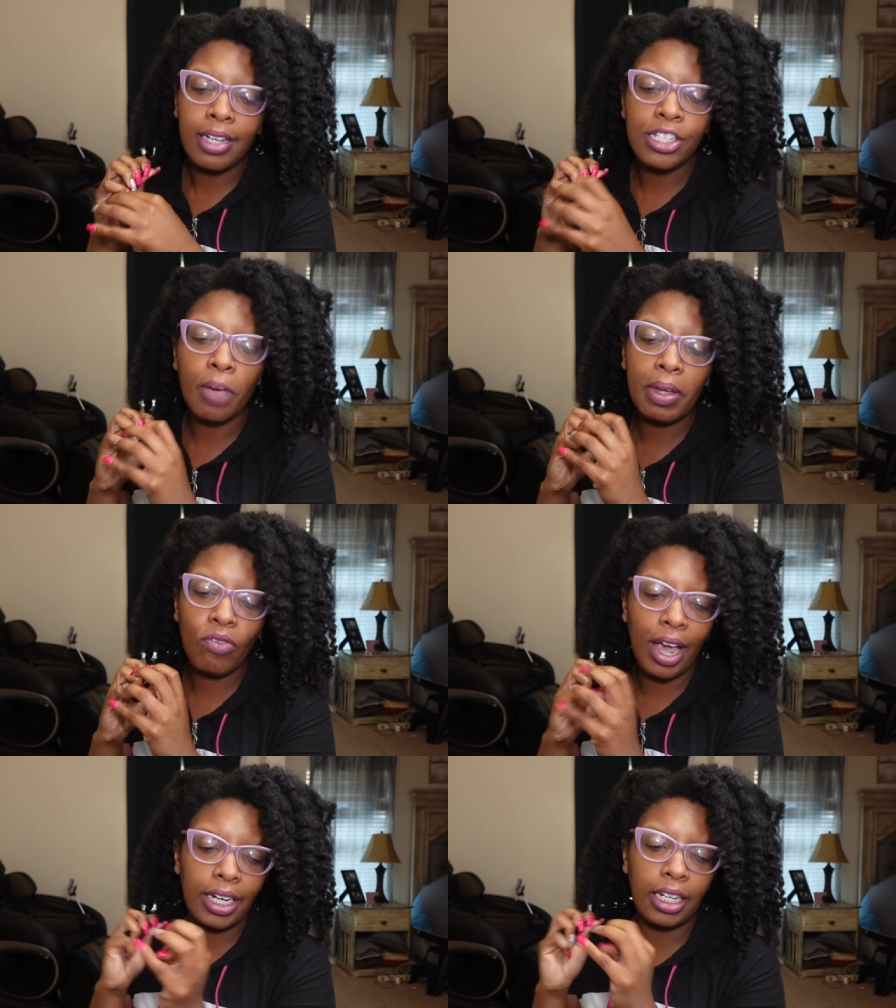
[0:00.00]
It's gonna be
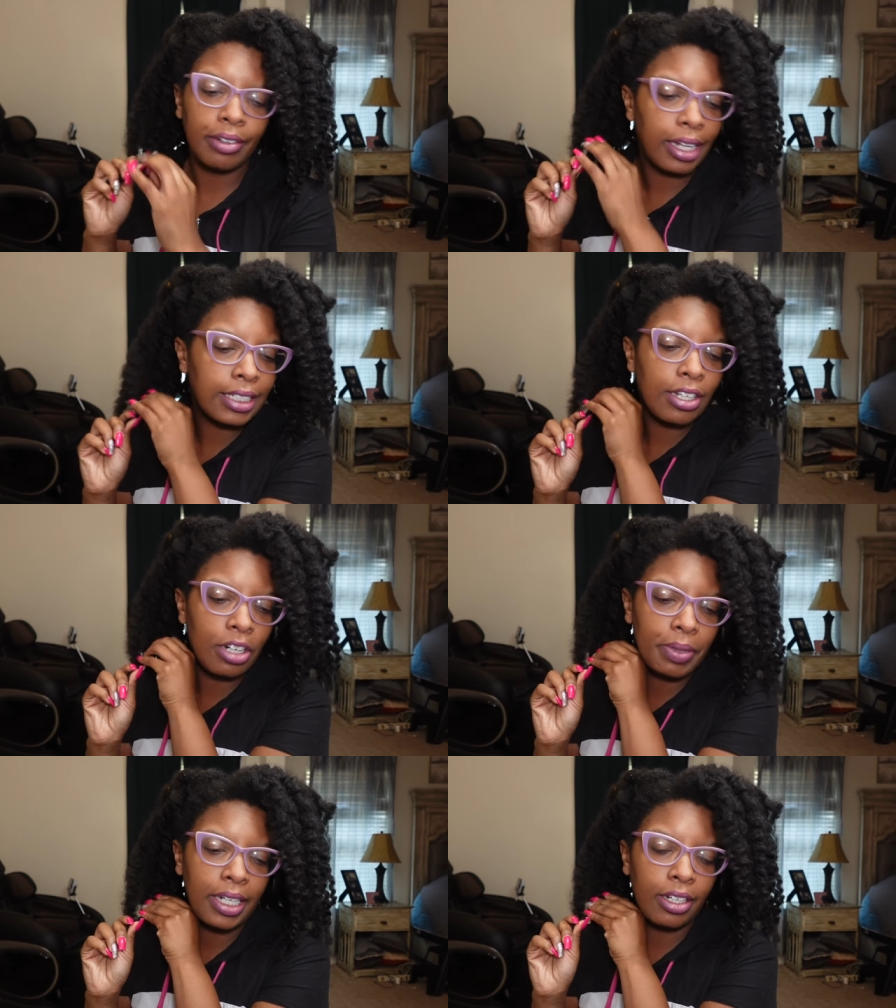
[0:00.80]
raining. It's
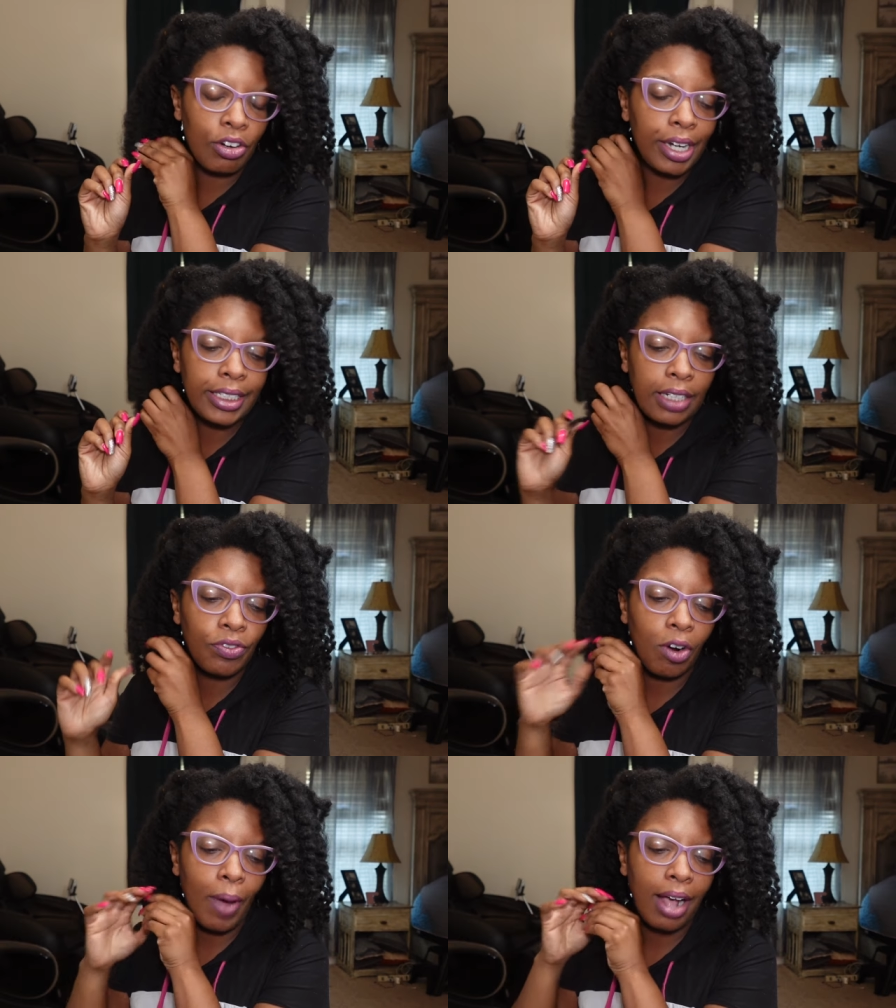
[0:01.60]
gonna be crazy
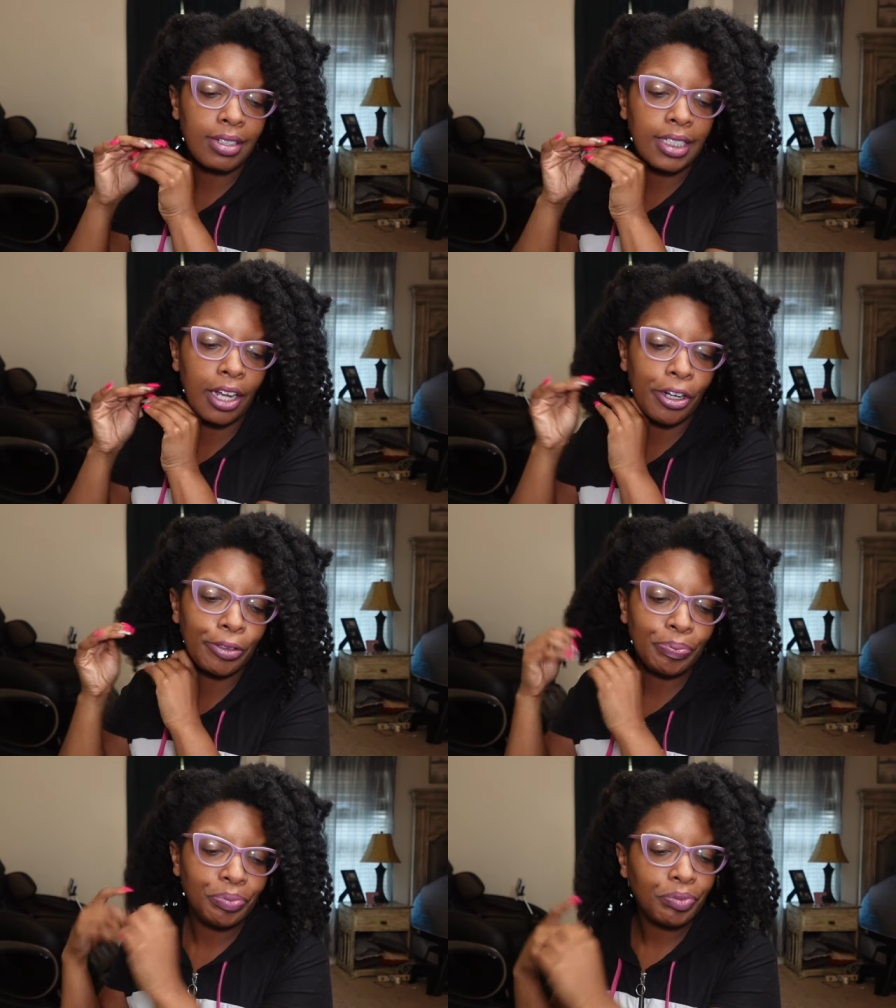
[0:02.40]
for a while.
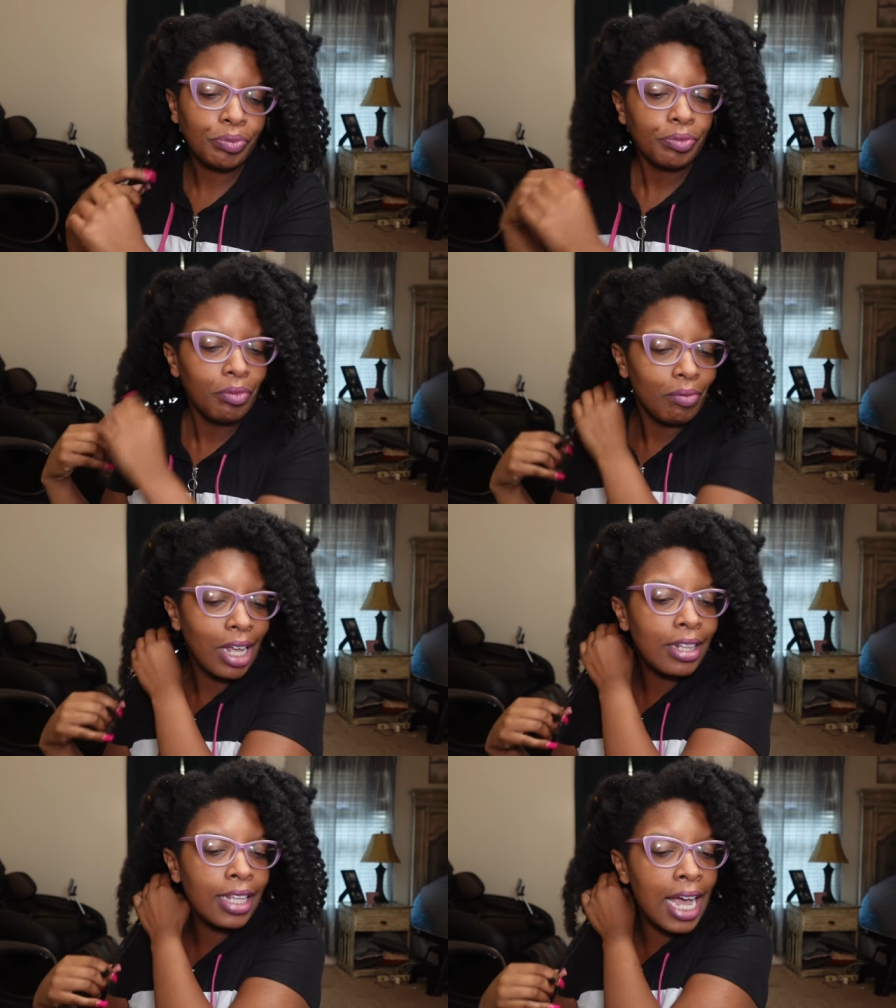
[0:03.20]
So
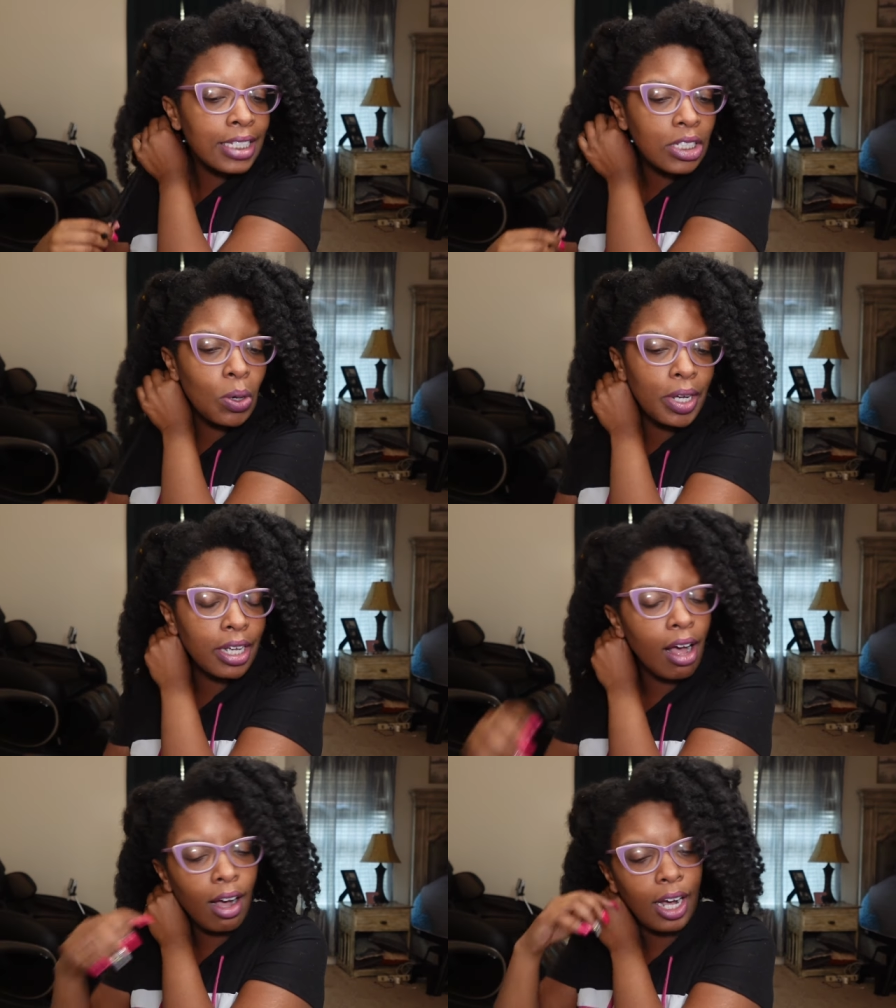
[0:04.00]
that's
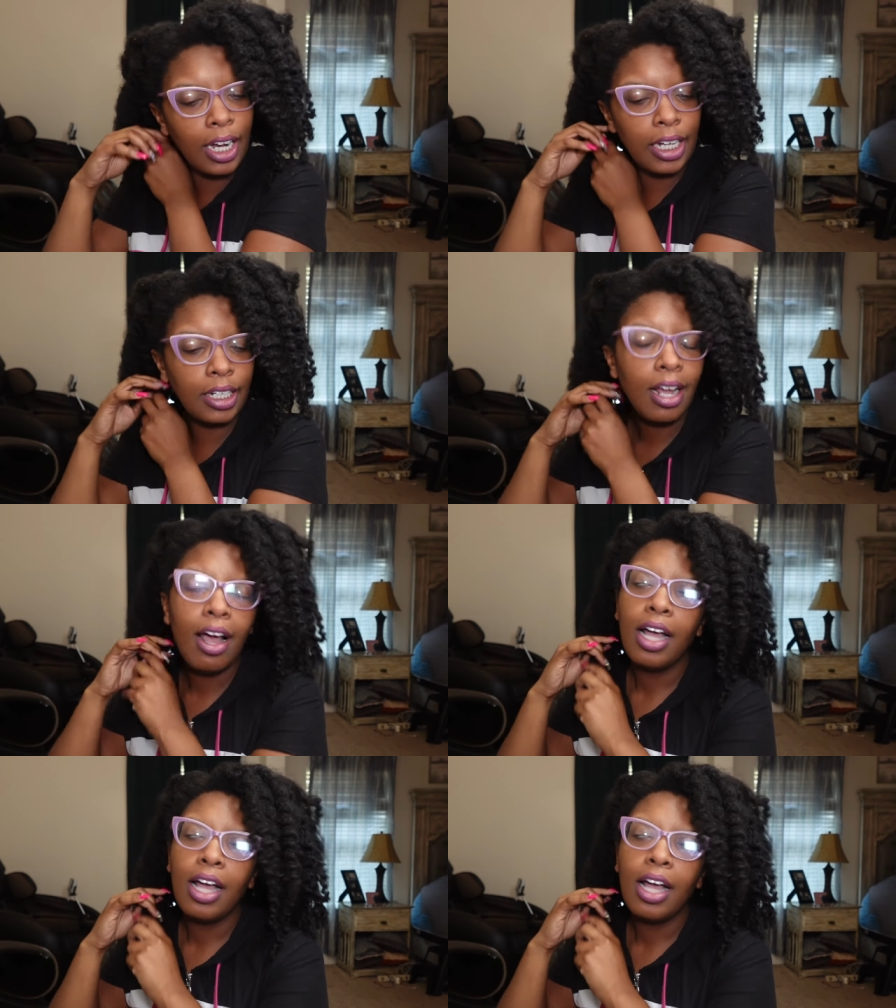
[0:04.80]
going on.